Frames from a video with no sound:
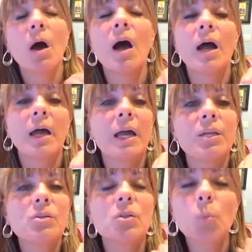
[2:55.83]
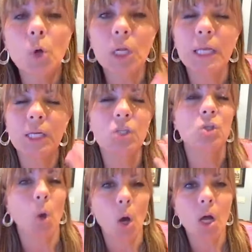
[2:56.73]
I used to work like a
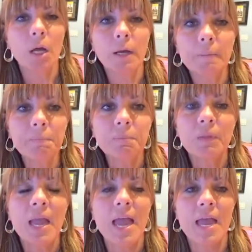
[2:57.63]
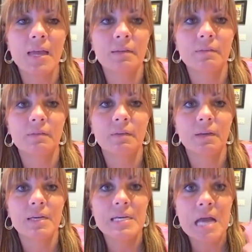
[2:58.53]
dog and
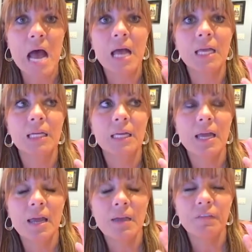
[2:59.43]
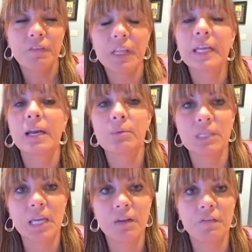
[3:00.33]
not feel like I was getting